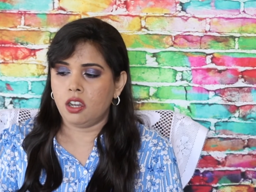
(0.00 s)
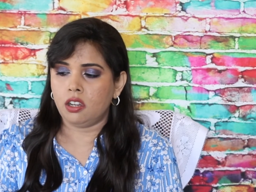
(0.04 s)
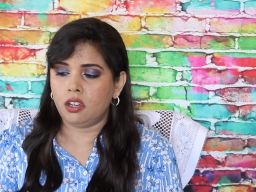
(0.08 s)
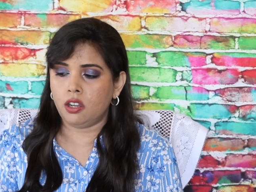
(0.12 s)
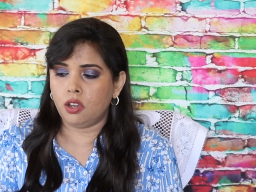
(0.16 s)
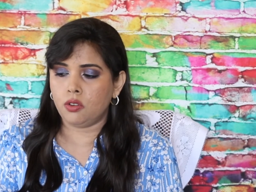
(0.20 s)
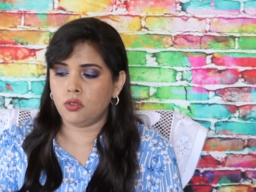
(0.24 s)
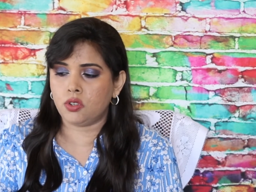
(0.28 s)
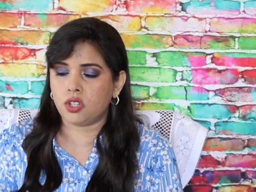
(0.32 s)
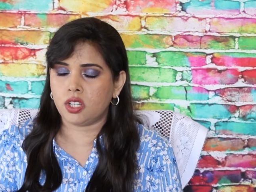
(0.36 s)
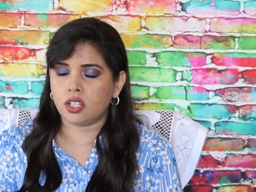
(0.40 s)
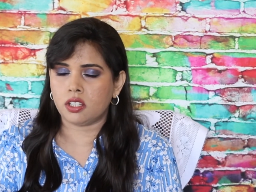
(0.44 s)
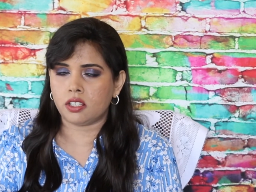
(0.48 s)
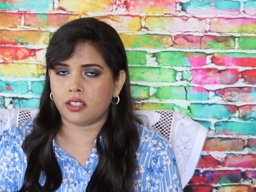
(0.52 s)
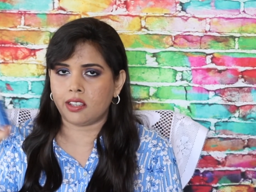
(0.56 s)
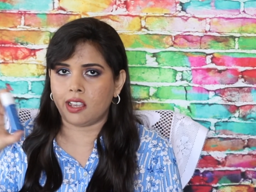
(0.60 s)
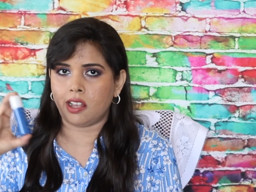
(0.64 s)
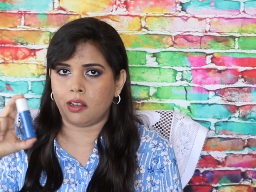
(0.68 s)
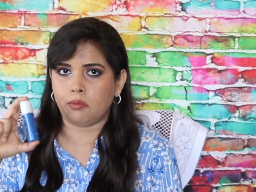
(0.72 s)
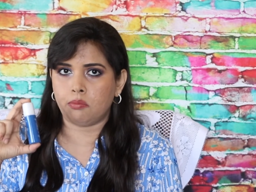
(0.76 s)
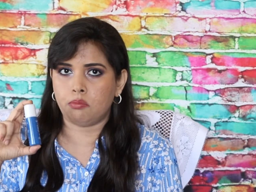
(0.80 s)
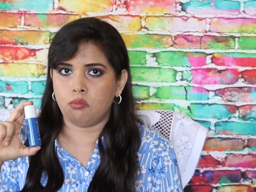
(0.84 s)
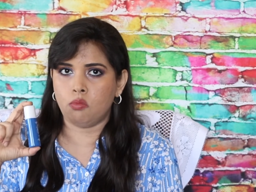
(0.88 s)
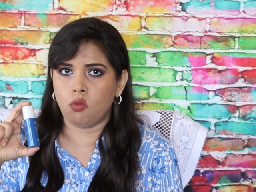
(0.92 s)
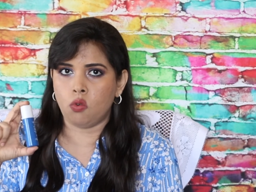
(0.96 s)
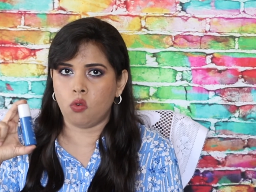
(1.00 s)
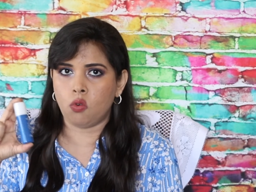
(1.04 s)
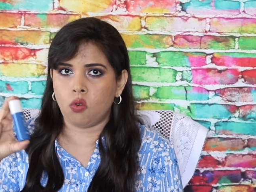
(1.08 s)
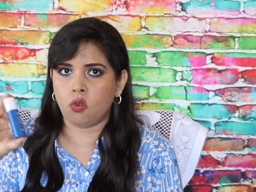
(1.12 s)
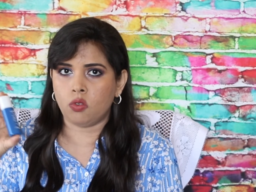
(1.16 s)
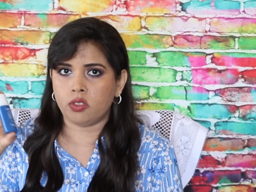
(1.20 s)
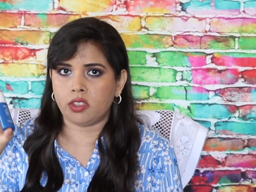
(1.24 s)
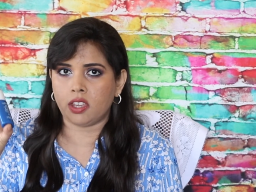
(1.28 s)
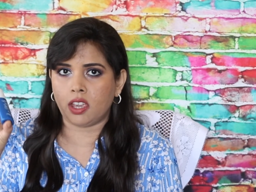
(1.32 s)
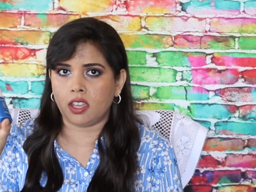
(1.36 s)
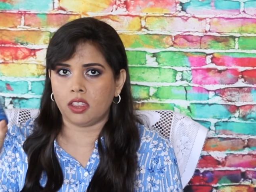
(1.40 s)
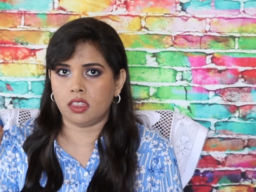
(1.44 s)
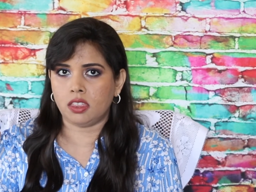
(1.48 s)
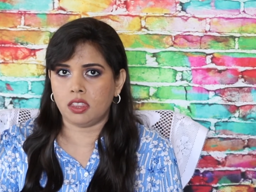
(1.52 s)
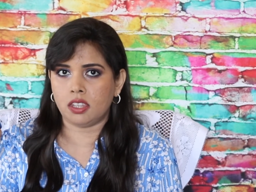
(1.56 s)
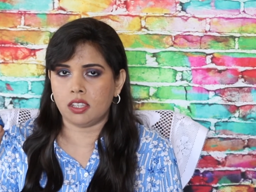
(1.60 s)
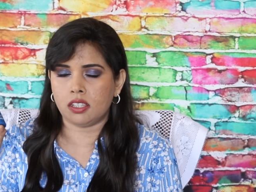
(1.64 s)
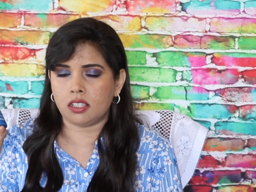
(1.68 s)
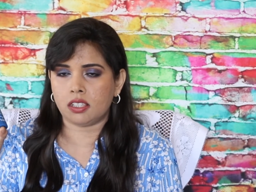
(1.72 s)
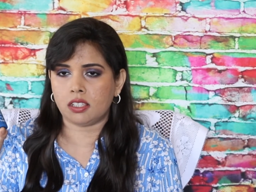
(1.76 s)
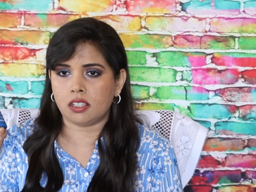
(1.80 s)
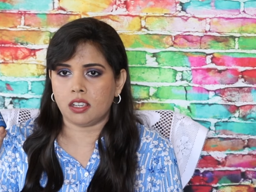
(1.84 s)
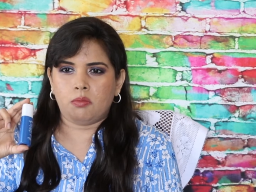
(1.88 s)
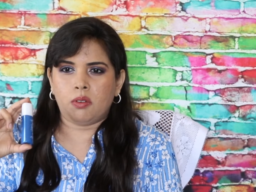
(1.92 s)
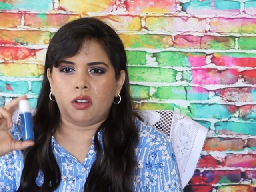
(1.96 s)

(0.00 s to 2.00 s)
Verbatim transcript: Lotions help more than this.